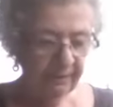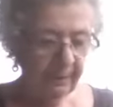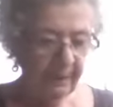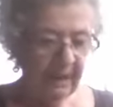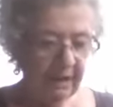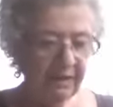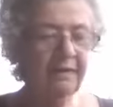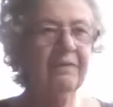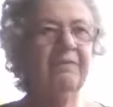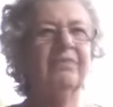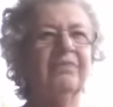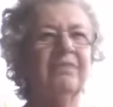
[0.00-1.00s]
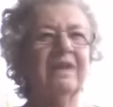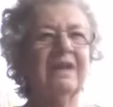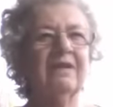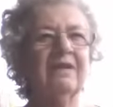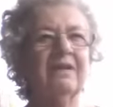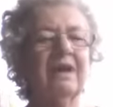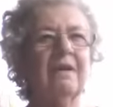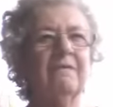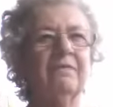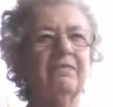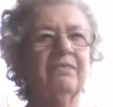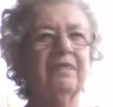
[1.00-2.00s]
And is it an annual or
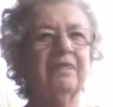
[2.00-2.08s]
perennial?